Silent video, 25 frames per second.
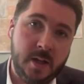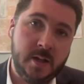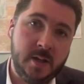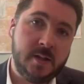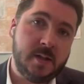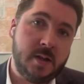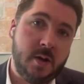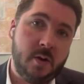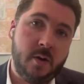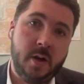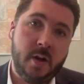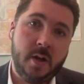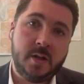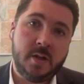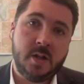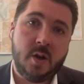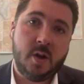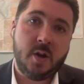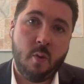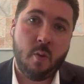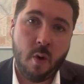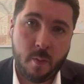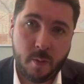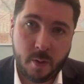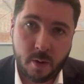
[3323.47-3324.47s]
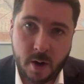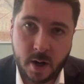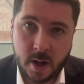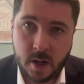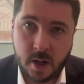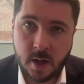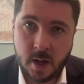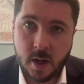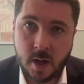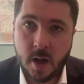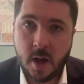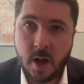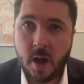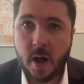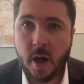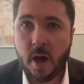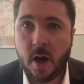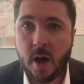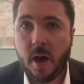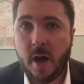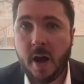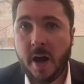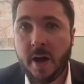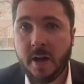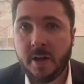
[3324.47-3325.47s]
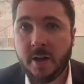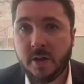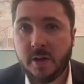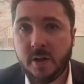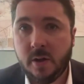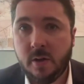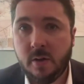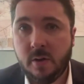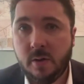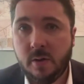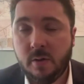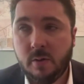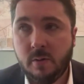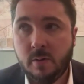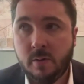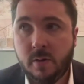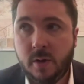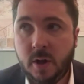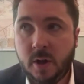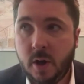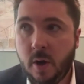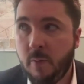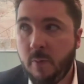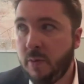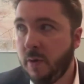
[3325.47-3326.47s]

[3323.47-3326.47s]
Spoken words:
in Syria to cooperate and to,